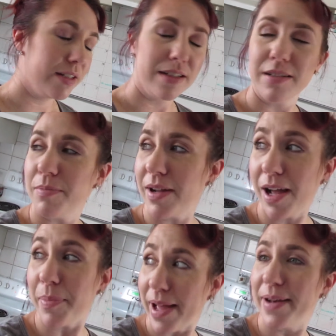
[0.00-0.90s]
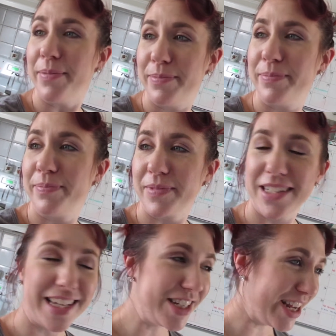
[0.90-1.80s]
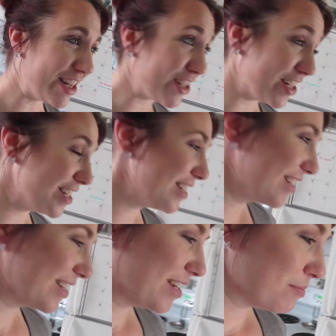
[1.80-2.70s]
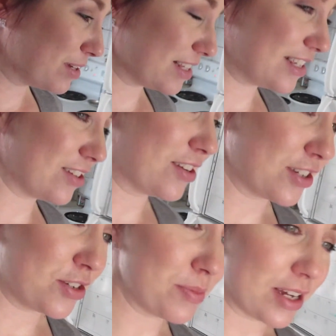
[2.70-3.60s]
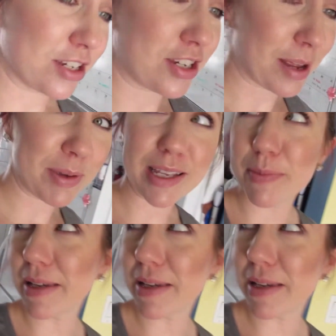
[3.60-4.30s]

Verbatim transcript: Your iPad. my iPad because I changed it because he's on it too much and because